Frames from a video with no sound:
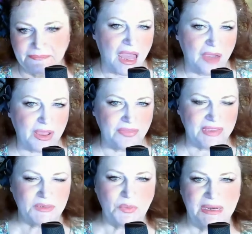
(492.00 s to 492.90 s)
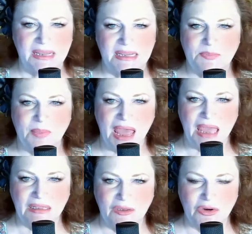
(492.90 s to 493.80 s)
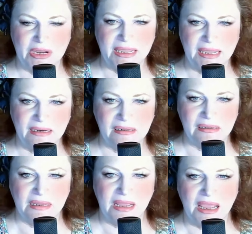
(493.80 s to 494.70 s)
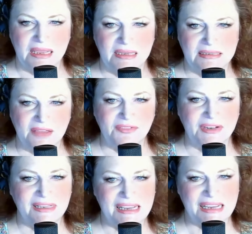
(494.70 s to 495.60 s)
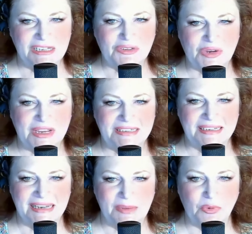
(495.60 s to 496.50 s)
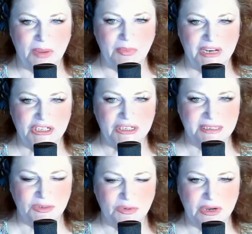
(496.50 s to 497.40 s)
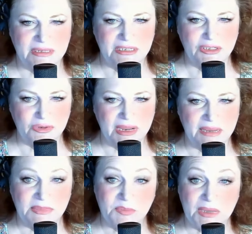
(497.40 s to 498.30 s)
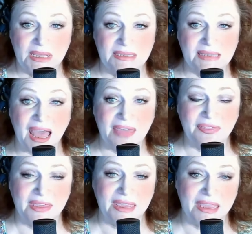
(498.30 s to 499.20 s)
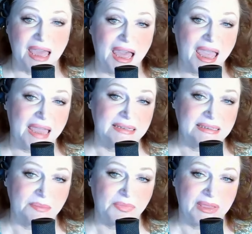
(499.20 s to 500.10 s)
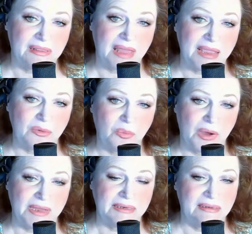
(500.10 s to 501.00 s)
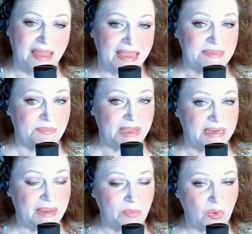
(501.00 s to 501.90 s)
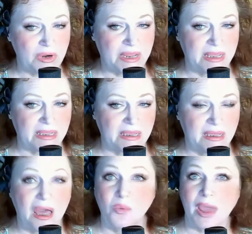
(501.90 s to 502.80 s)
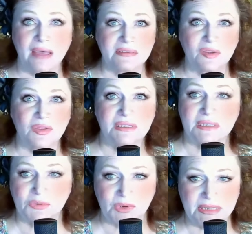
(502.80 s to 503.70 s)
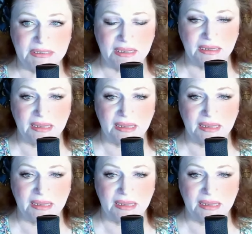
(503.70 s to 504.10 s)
Okay, this one is by Lori Kittle. Definitely interested in premonition stories and dreams because I think I had something like one last Monday morning. Oh, wow. So this is recent.